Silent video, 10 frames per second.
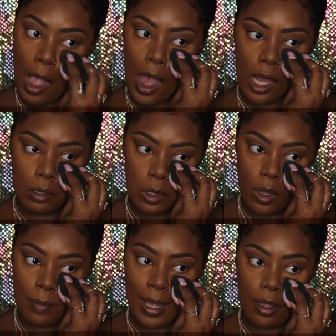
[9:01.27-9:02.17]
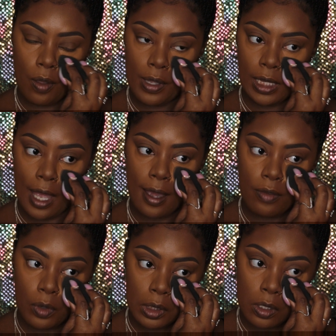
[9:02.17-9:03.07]
I don't know about going
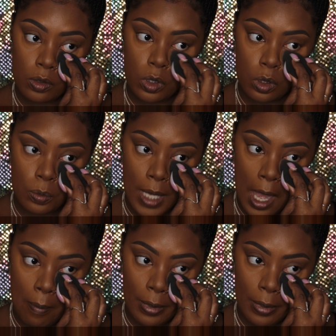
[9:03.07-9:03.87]
live on YouTube yet,